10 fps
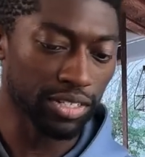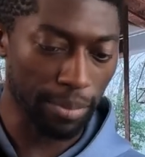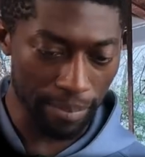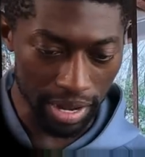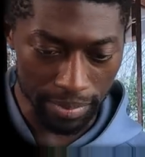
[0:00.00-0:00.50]

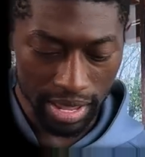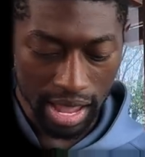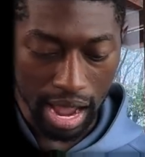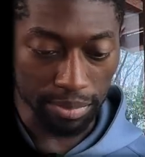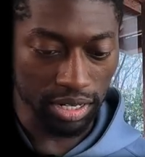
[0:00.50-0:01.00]
but
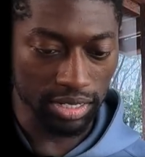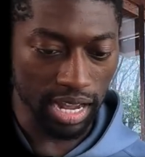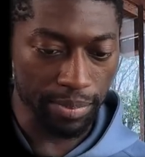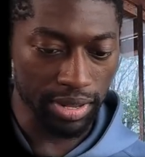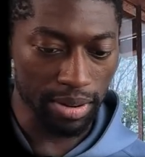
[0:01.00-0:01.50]
I'm just going to
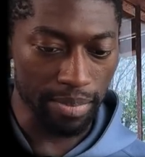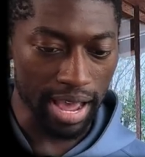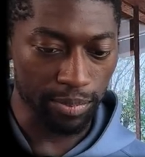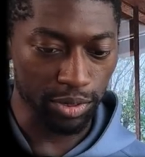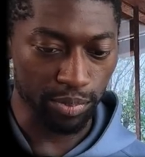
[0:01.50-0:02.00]
type in
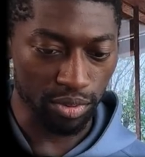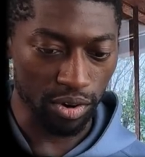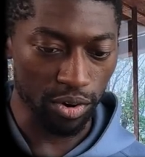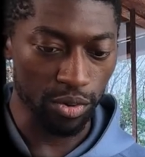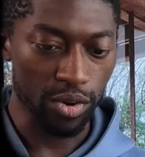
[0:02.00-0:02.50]
MacBook
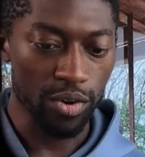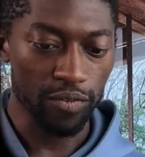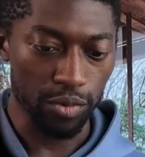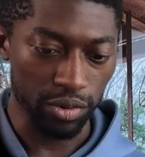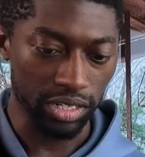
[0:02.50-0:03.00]
Pro
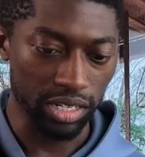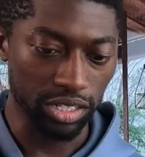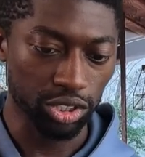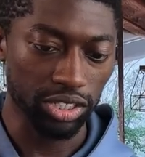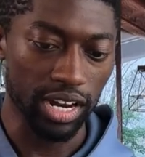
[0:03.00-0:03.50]

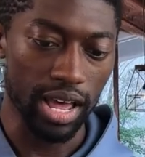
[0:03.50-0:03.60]
14-inch and